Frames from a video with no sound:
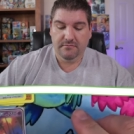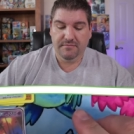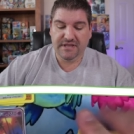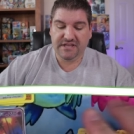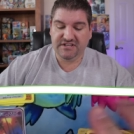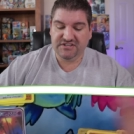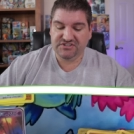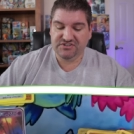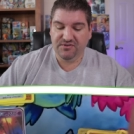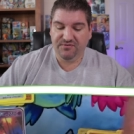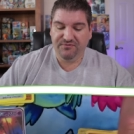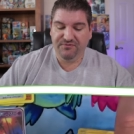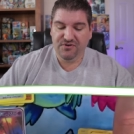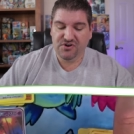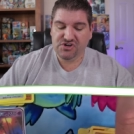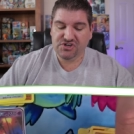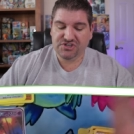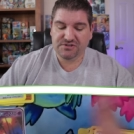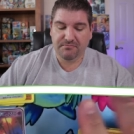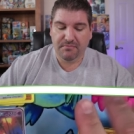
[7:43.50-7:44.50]
Because the
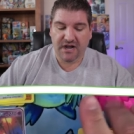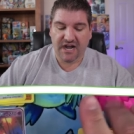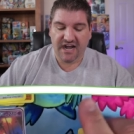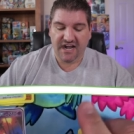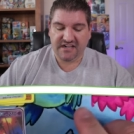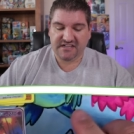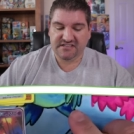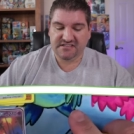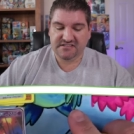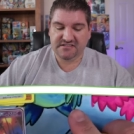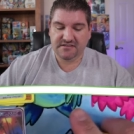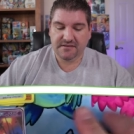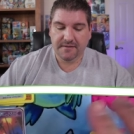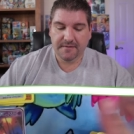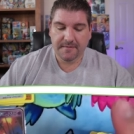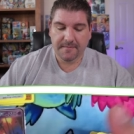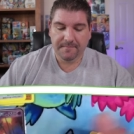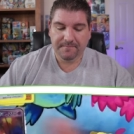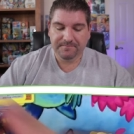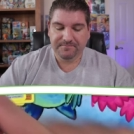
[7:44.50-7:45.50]
first box
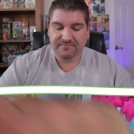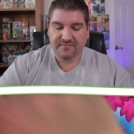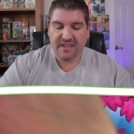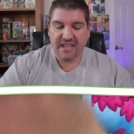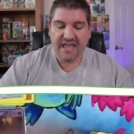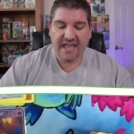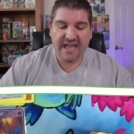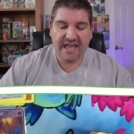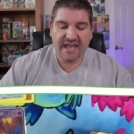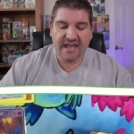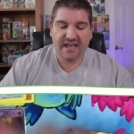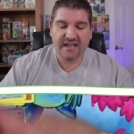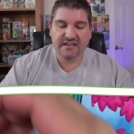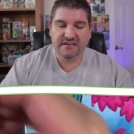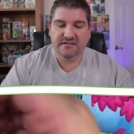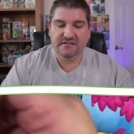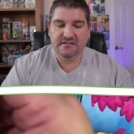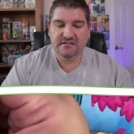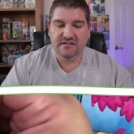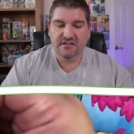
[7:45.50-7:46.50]

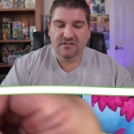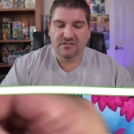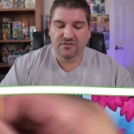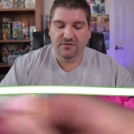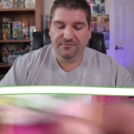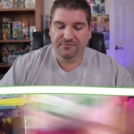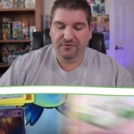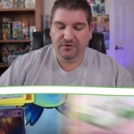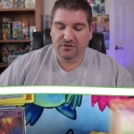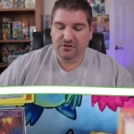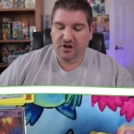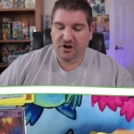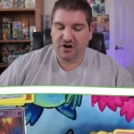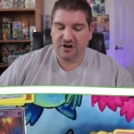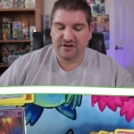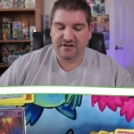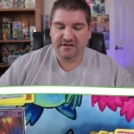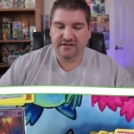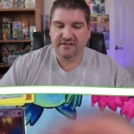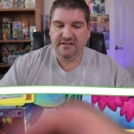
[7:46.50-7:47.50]
had the full
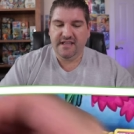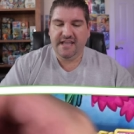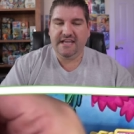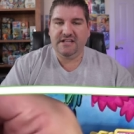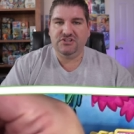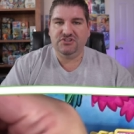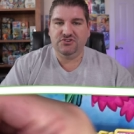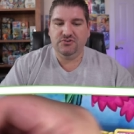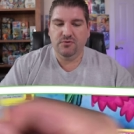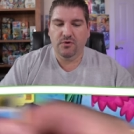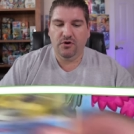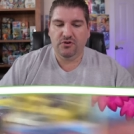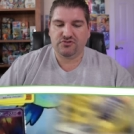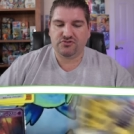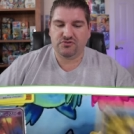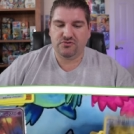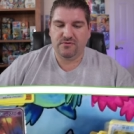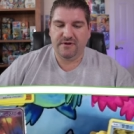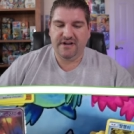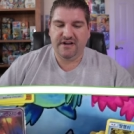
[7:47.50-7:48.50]
art and two
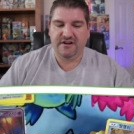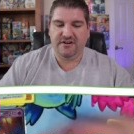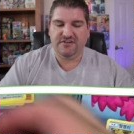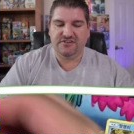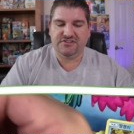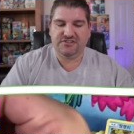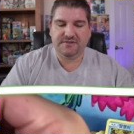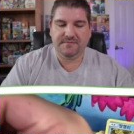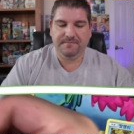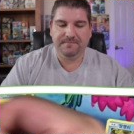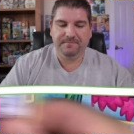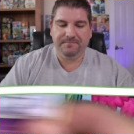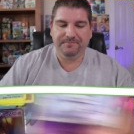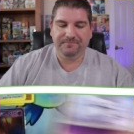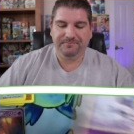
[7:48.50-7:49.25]
ultra rares.